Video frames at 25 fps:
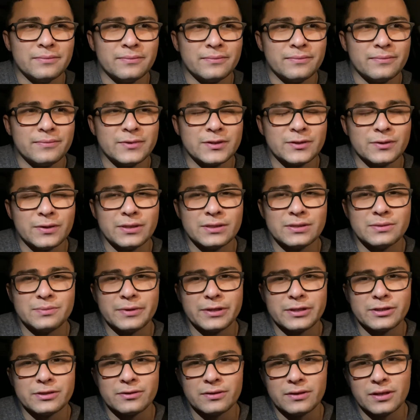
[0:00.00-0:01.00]
So I just make
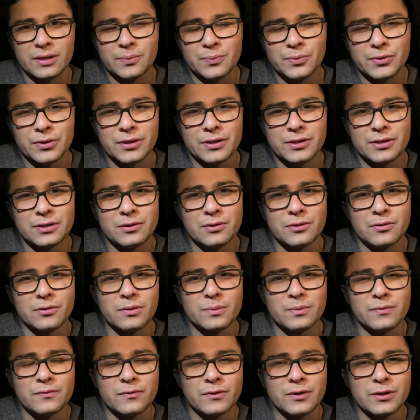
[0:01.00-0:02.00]
sure that I put on
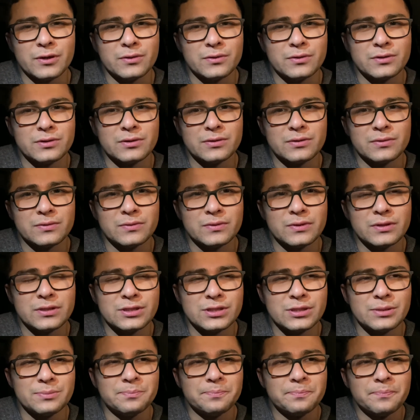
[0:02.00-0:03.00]
deodorant before I go to the
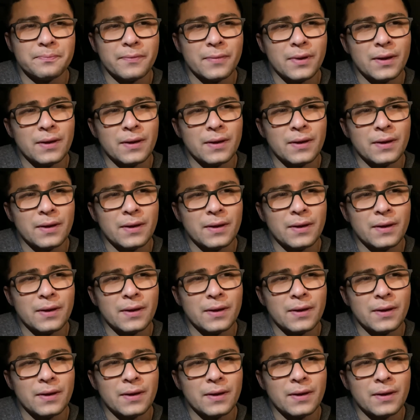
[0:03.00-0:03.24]
gym.